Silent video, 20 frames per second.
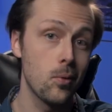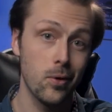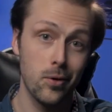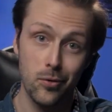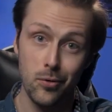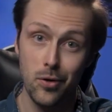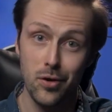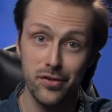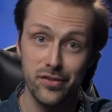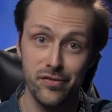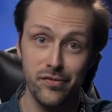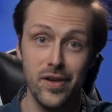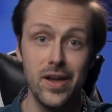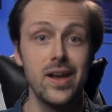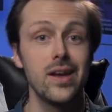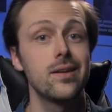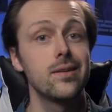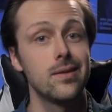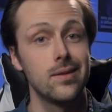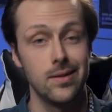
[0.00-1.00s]
or a
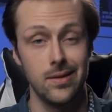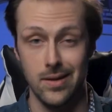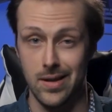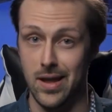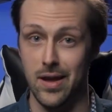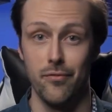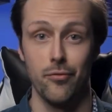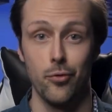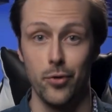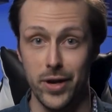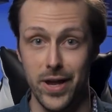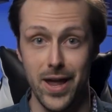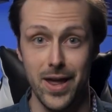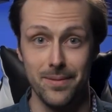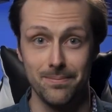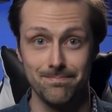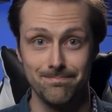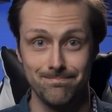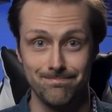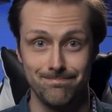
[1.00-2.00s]
crossfade ever
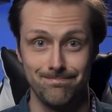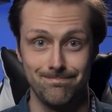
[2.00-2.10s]
again.